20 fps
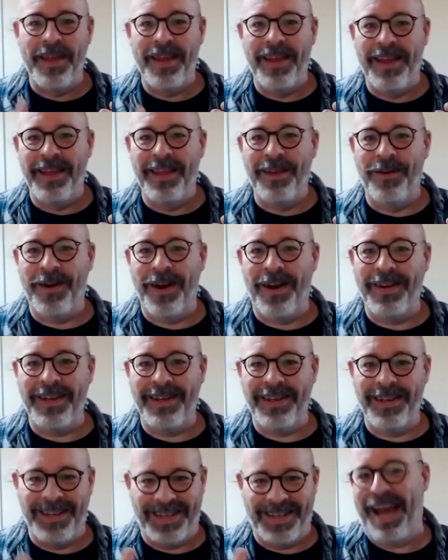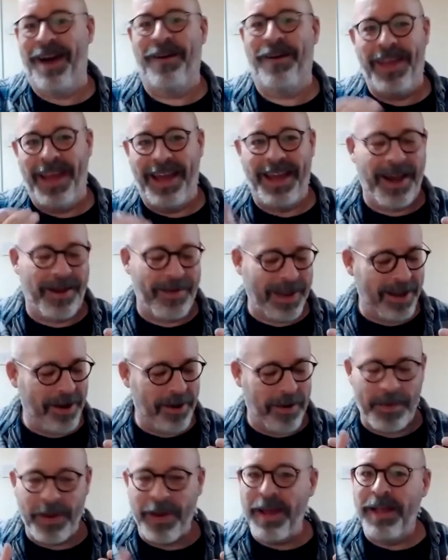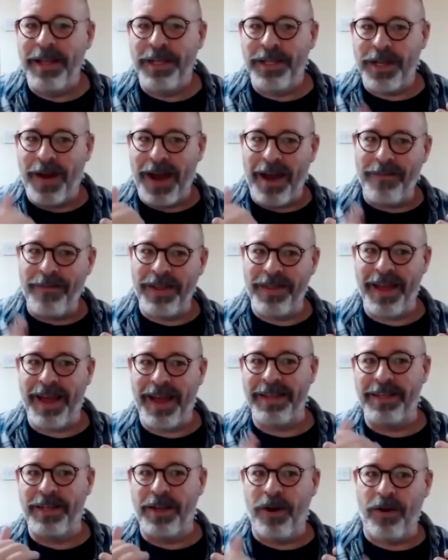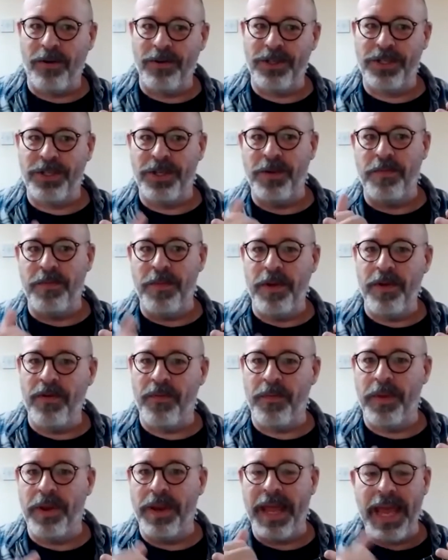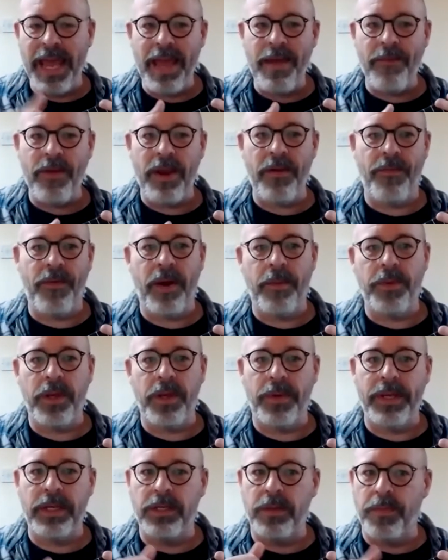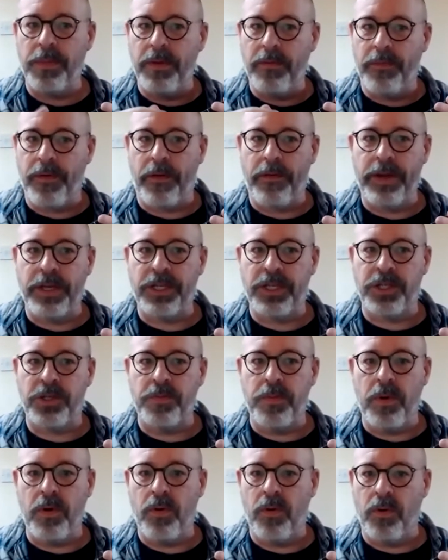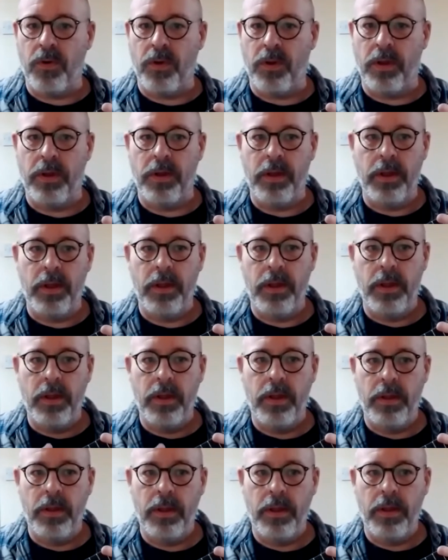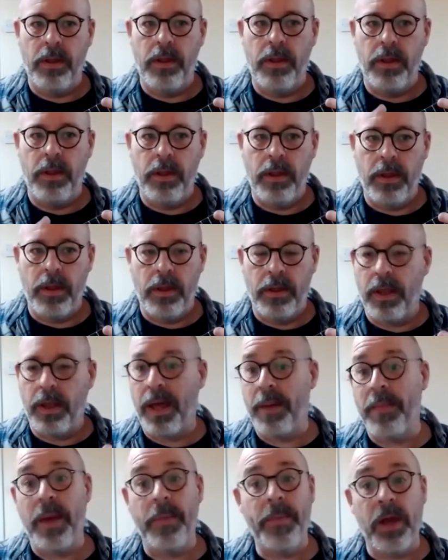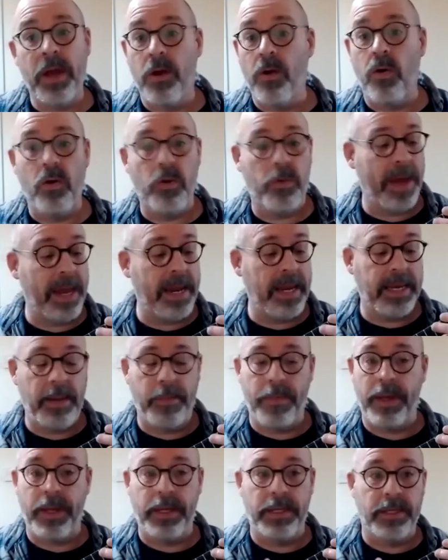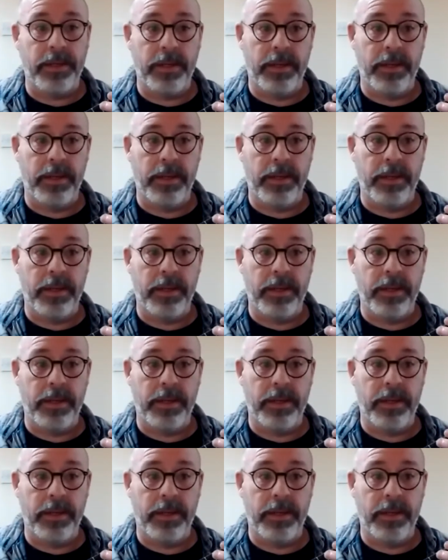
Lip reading: You're down there going up. So having that constant movement, even if I'm doing something very small, like maybe a chord melody piece,